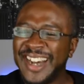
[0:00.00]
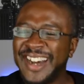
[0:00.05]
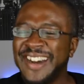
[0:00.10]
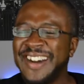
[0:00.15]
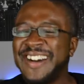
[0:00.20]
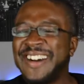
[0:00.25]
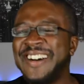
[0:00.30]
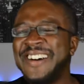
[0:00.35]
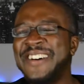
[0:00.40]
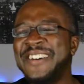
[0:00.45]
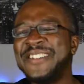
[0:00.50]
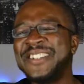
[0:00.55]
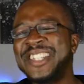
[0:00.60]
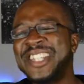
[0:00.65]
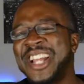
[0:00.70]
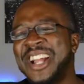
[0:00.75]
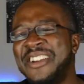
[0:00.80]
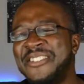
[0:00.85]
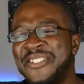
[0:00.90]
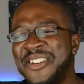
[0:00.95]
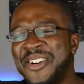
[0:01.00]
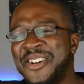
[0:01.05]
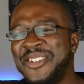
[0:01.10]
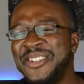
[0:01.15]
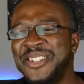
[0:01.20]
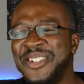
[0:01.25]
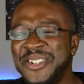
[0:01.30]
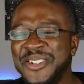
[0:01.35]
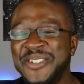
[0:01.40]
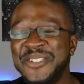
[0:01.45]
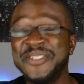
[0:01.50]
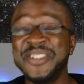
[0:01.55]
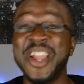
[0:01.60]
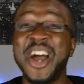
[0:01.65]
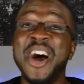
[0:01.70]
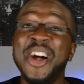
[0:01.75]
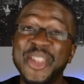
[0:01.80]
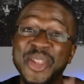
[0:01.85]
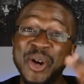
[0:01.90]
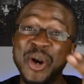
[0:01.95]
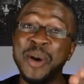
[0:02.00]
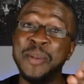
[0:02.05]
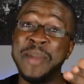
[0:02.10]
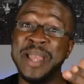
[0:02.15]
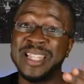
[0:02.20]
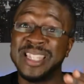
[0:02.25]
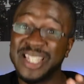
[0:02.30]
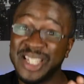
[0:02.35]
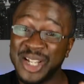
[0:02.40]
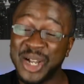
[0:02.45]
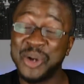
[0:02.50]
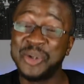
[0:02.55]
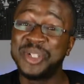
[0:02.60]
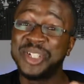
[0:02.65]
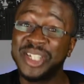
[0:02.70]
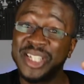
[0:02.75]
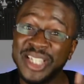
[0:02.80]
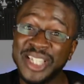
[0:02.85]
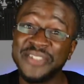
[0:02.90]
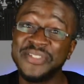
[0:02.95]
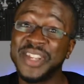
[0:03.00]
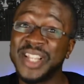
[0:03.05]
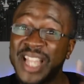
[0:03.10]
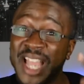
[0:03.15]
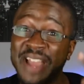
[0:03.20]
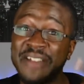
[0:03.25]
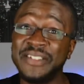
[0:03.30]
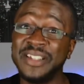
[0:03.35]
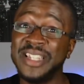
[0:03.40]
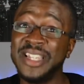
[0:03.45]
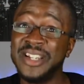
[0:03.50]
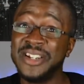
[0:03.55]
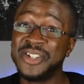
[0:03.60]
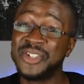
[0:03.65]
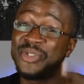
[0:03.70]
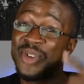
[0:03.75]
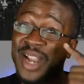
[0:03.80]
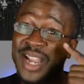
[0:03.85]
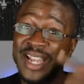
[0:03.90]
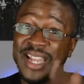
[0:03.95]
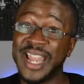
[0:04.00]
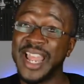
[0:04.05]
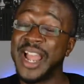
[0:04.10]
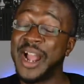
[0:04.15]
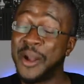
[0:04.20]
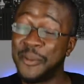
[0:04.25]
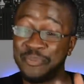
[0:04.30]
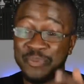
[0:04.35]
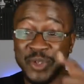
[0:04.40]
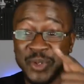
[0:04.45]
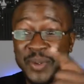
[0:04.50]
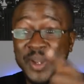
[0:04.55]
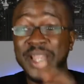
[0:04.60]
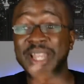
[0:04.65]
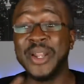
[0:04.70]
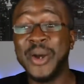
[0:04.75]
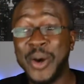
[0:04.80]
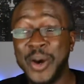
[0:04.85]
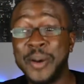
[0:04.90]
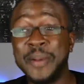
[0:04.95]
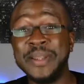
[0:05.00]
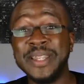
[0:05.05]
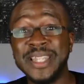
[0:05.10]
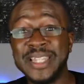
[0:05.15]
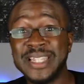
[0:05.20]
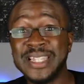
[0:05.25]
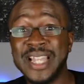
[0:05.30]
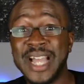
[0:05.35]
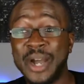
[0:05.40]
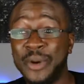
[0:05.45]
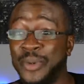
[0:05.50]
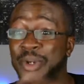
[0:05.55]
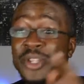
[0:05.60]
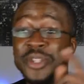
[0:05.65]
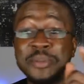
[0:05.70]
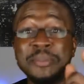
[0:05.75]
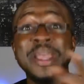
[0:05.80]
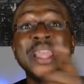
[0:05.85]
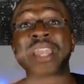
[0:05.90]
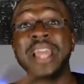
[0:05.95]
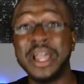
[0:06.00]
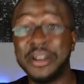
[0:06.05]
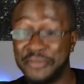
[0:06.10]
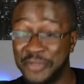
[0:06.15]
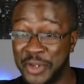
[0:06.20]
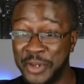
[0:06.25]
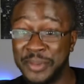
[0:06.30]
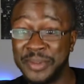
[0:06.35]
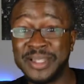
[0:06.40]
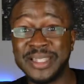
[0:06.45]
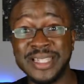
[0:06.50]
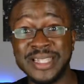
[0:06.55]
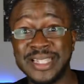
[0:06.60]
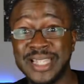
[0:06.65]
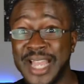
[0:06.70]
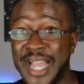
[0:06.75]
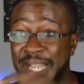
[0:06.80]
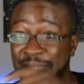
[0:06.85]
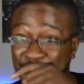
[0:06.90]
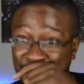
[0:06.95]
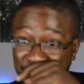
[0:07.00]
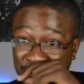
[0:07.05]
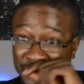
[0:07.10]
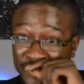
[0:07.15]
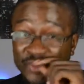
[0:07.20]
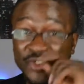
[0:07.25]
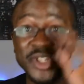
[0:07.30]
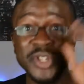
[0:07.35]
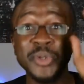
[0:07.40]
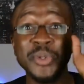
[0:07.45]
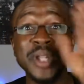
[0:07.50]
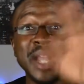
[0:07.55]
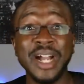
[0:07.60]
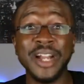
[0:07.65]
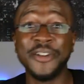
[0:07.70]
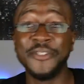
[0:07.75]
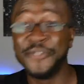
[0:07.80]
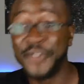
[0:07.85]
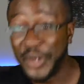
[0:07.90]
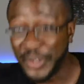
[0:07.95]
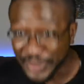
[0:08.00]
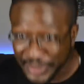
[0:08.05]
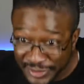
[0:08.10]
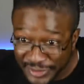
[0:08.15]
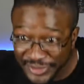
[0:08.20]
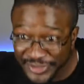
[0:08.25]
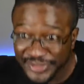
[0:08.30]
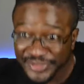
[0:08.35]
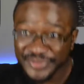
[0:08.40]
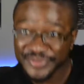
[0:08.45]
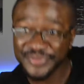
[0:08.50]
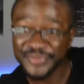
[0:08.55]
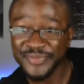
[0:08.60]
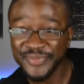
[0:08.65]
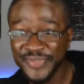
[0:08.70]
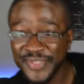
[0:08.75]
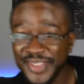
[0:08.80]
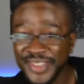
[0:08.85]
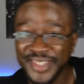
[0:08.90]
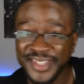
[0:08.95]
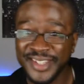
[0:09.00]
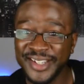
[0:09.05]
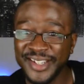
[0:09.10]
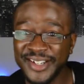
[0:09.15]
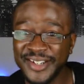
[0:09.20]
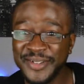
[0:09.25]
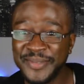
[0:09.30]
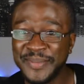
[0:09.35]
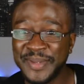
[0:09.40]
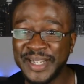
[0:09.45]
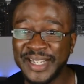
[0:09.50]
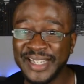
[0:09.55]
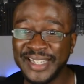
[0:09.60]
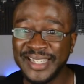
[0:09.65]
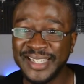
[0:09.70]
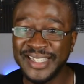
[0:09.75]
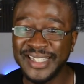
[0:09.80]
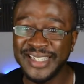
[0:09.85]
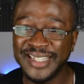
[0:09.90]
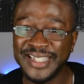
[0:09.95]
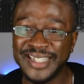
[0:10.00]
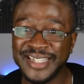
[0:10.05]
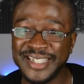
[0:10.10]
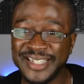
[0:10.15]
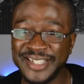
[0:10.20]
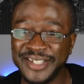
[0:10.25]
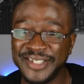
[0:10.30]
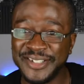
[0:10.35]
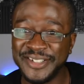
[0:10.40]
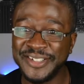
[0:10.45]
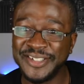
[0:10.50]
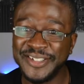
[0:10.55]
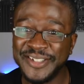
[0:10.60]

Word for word: Oh, Tyrone Lu. Y'all know him as the coach of Cleveland Cavaliers right now. You ain't know him as this guy. Well, you may not have known him as this guy for you younger folks. Oh my goodness, yo.